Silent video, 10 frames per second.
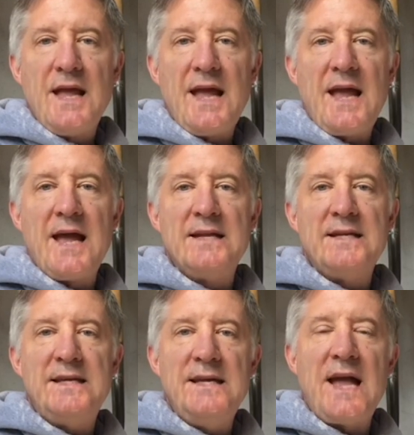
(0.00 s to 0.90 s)
And
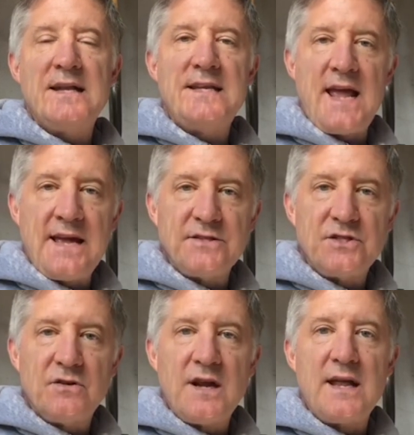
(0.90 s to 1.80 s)
he had
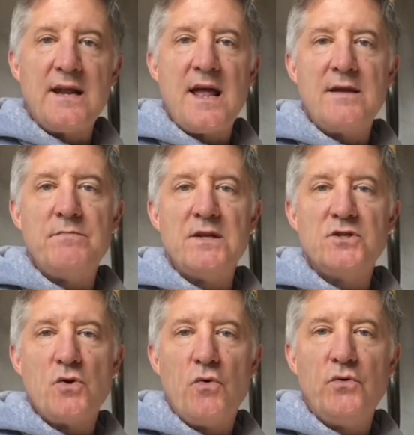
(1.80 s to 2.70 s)
cancer, and it had been
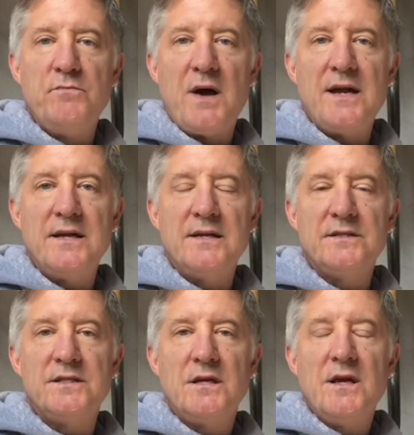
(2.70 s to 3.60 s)
told by his